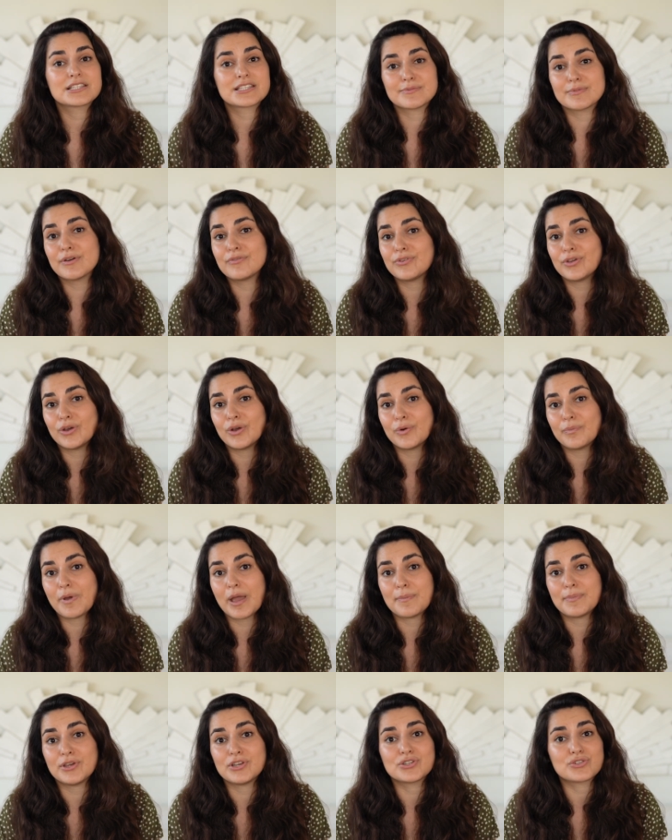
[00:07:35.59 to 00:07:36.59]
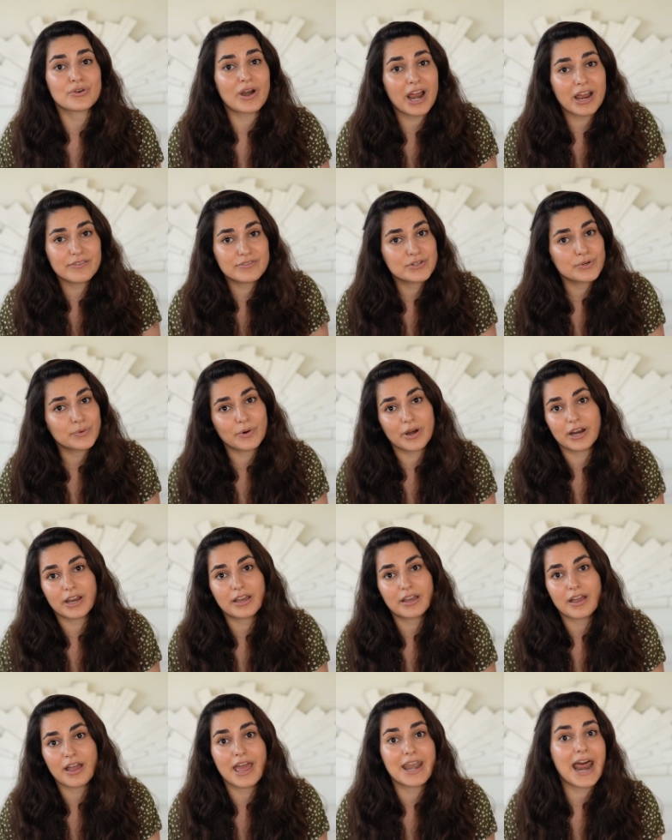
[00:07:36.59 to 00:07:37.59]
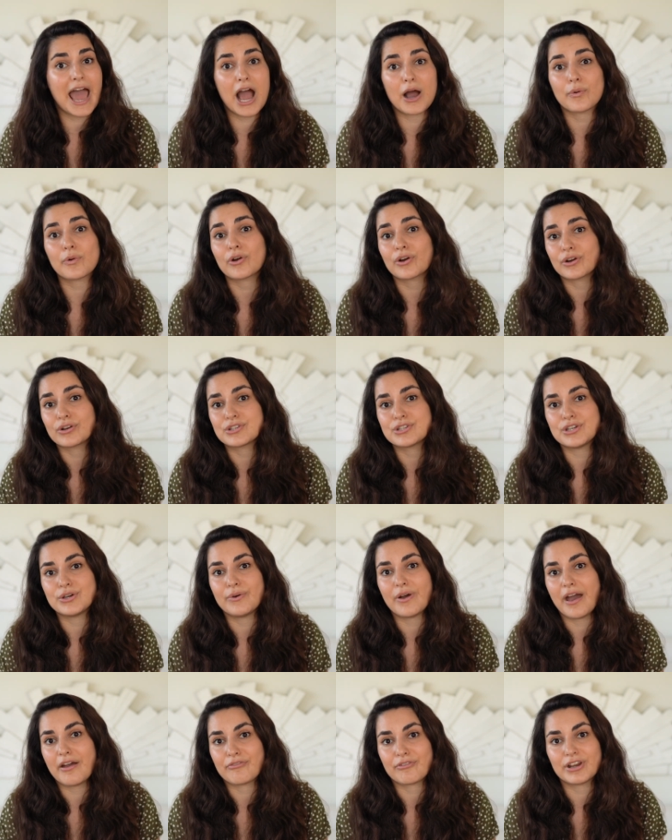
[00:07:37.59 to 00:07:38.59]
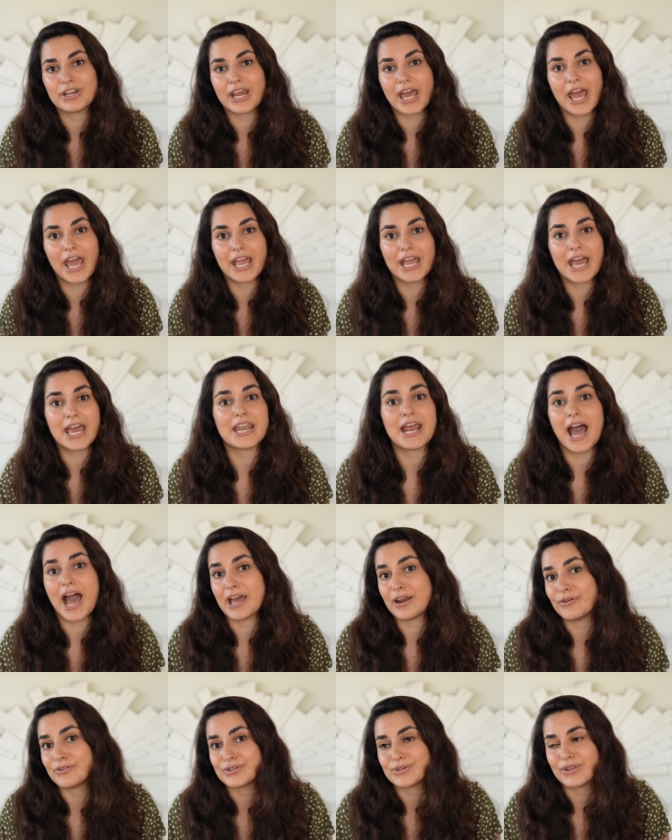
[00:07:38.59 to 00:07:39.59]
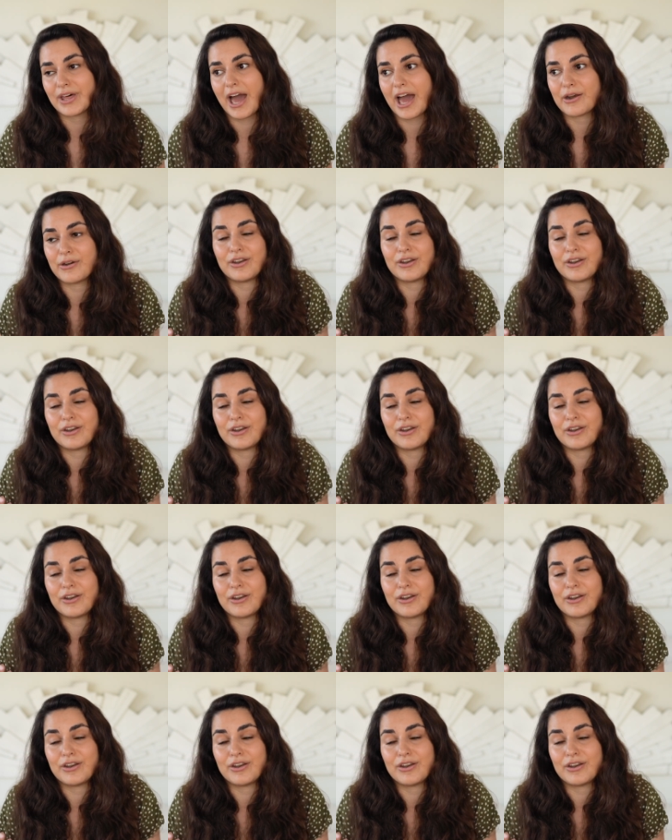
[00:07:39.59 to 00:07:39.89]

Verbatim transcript: Some of you maybe drive to work an hour or two every day and I don't do that.